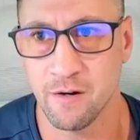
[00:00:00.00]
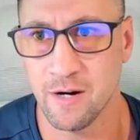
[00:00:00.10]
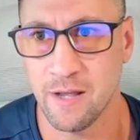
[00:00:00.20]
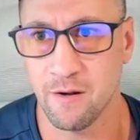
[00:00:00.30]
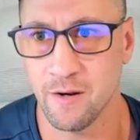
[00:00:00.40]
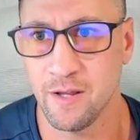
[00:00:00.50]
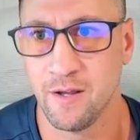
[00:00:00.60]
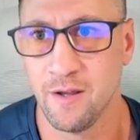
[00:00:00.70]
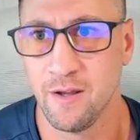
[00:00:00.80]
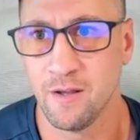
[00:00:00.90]
I nerd out on
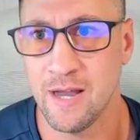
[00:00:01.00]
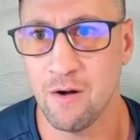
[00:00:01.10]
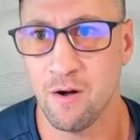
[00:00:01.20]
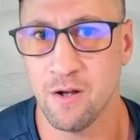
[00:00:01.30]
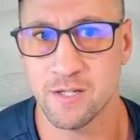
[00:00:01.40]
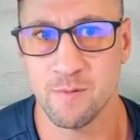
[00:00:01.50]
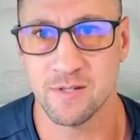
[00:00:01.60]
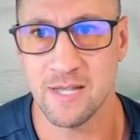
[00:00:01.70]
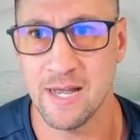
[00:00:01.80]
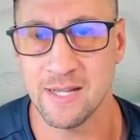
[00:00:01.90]
it. How
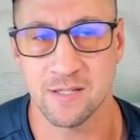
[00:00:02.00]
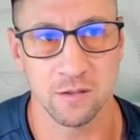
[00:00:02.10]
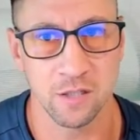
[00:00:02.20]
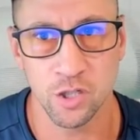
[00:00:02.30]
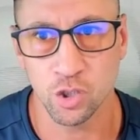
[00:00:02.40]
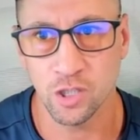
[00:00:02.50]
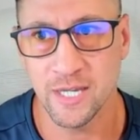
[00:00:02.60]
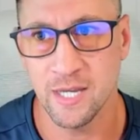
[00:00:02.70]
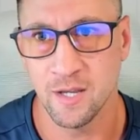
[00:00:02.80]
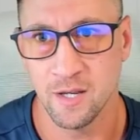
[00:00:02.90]
awesome is that? It's
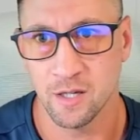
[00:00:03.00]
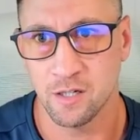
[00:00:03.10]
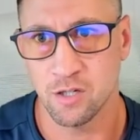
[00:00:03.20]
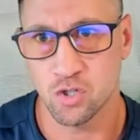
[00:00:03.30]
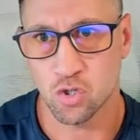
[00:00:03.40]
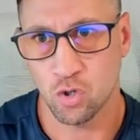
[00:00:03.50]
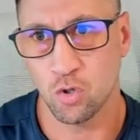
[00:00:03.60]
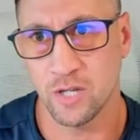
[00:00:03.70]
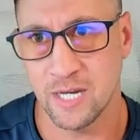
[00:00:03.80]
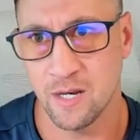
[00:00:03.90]
literally
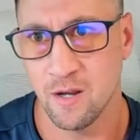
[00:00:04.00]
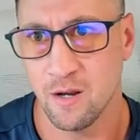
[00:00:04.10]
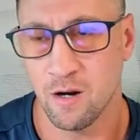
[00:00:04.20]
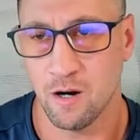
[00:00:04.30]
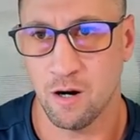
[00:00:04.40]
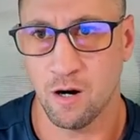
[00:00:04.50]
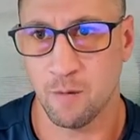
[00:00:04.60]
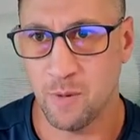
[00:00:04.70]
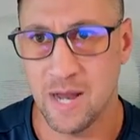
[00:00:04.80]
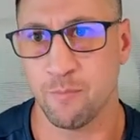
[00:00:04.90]
controlling
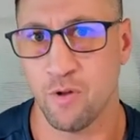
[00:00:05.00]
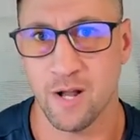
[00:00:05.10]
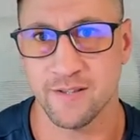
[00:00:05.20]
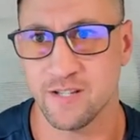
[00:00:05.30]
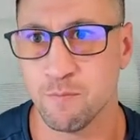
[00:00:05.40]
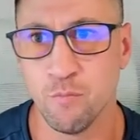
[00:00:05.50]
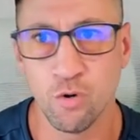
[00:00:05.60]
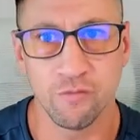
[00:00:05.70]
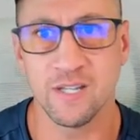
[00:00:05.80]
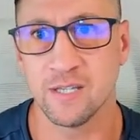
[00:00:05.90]
our pipelines. It's
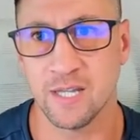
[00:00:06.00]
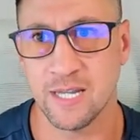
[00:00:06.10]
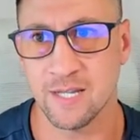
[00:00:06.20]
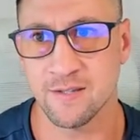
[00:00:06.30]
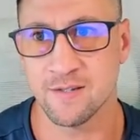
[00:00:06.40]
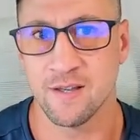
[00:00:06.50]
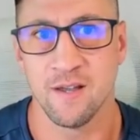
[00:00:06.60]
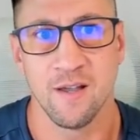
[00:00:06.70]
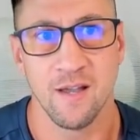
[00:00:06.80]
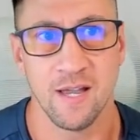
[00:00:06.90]
moving leads.
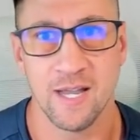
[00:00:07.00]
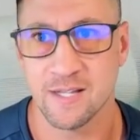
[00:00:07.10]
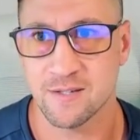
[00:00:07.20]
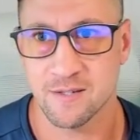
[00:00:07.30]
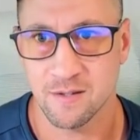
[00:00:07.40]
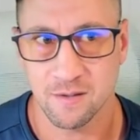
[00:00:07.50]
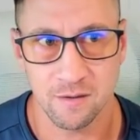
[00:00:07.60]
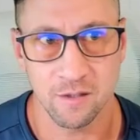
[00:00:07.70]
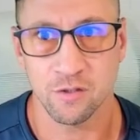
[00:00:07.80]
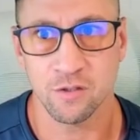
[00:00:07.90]
It's
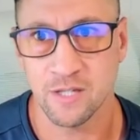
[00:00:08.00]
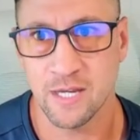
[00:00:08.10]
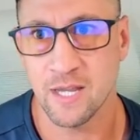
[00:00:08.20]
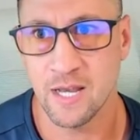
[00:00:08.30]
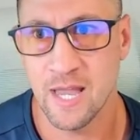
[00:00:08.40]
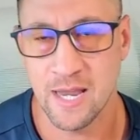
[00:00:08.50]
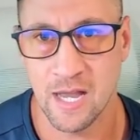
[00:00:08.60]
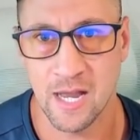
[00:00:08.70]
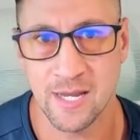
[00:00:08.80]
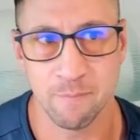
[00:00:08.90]
literally an
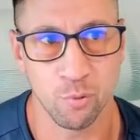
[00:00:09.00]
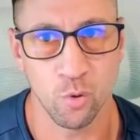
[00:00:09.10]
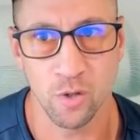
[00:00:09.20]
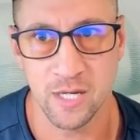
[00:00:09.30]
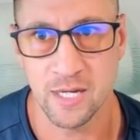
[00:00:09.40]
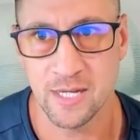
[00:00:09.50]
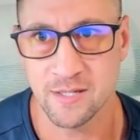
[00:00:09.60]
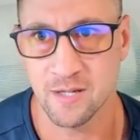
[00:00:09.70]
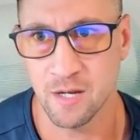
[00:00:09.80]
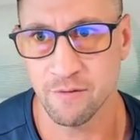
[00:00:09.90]
AI employee
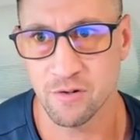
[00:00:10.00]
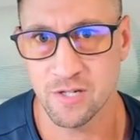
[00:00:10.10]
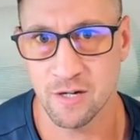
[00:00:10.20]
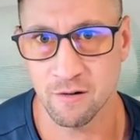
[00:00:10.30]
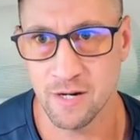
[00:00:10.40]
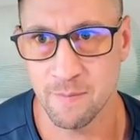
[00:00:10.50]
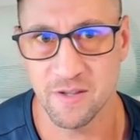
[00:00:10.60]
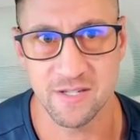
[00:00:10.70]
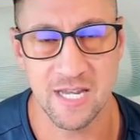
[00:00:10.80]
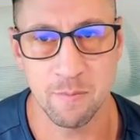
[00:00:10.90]
inside of your
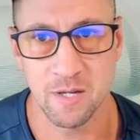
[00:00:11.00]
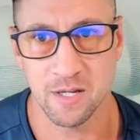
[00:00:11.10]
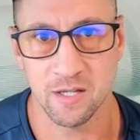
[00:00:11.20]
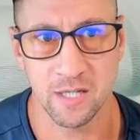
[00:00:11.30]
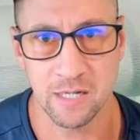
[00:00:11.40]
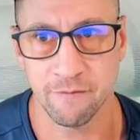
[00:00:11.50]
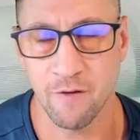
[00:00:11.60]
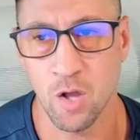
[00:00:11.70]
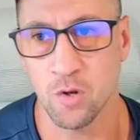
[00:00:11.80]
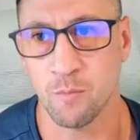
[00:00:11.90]
CRM that's keeping it clean,
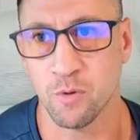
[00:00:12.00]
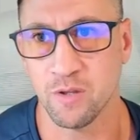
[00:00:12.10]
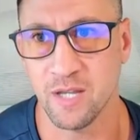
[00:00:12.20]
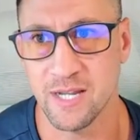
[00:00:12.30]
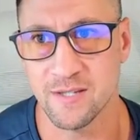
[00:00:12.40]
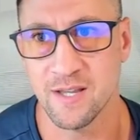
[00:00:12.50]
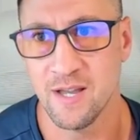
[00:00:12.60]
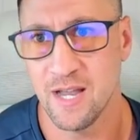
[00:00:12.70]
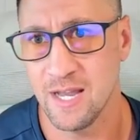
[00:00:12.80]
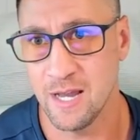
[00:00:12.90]
following up with leads.
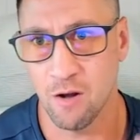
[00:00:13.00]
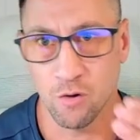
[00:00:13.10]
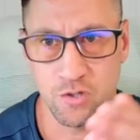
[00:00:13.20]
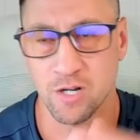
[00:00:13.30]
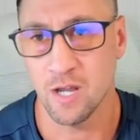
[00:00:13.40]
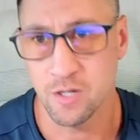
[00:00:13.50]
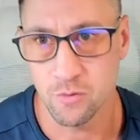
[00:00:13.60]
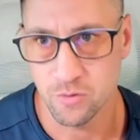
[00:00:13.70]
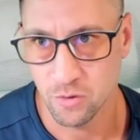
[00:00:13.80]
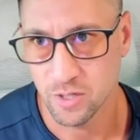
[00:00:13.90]
And now all you got
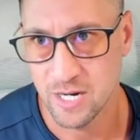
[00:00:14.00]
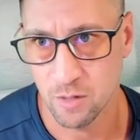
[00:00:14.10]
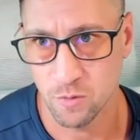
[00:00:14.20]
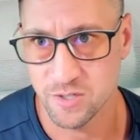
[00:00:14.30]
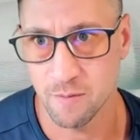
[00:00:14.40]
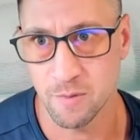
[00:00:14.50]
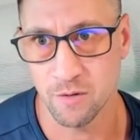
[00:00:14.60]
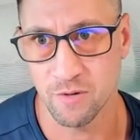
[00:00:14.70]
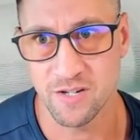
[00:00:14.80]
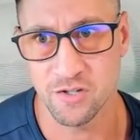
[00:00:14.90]
to do is look here. When
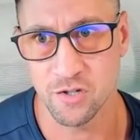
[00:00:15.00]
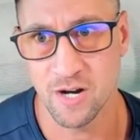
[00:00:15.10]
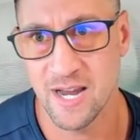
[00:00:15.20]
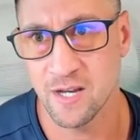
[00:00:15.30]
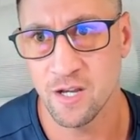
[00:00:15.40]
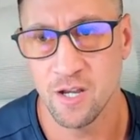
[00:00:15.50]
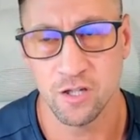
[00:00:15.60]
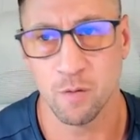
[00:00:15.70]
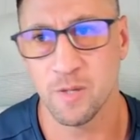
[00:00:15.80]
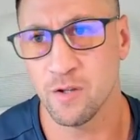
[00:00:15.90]
somebody raises your hand,
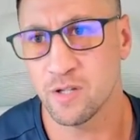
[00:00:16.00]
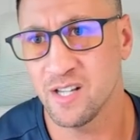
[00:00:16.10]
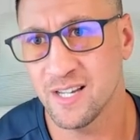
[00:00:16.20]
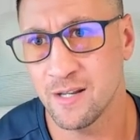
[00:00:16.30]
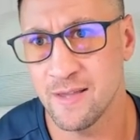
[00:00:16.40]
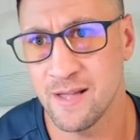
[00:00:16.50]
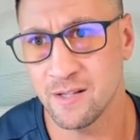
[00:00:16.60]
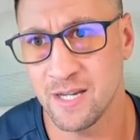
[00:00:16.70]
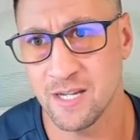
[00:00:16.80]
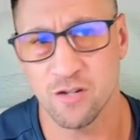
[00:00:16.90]
you'll be able to click in
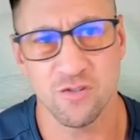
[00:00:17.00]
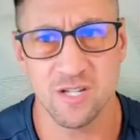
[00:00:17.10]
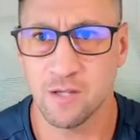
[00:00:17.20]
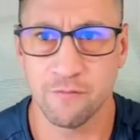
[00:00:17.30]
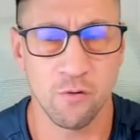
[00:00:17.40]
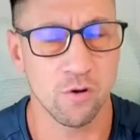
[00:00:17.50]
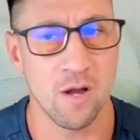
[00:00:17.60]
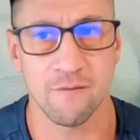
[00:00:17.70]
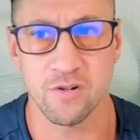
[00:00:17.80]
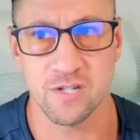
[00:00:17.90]
that lead. You'll see the full
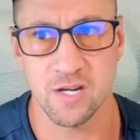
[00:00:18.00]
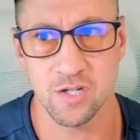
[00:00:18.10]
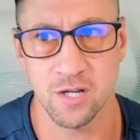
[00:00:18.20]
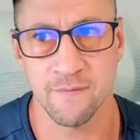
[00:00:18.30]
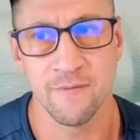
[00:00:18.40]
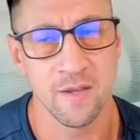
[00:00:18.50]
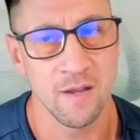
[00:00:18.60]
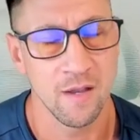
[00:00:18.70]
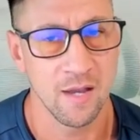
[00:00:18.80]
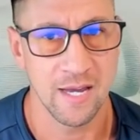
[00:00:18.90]
conversation,
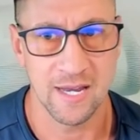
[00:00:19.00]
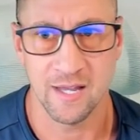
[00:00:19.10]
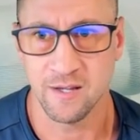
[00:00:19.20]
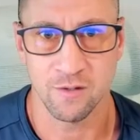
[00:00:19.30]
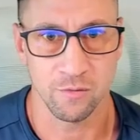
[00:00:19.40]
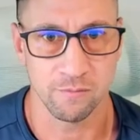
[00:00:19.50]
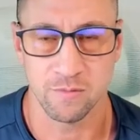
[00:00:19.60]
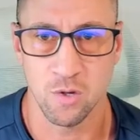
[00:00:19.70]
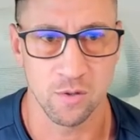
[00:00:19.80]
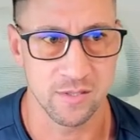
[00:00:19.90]
and you'll
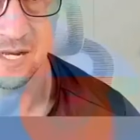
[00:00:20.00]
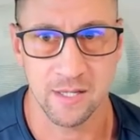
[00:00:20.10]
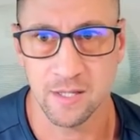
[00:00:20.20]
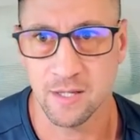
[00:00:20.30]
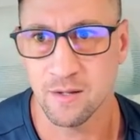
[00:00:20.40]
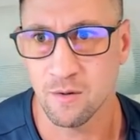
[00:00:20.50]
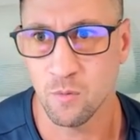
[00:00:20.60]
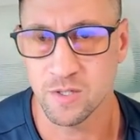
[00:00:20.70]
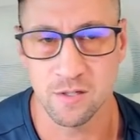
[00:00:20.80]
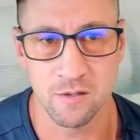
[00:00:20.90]
know exactly
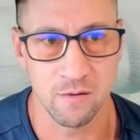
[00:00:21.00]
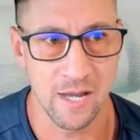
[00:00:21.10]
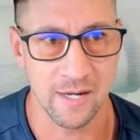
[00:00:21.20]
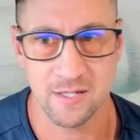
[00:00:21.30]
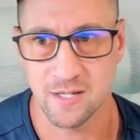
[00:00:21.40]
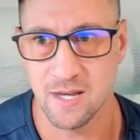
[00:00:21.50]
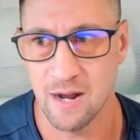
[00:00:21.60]
what to do next.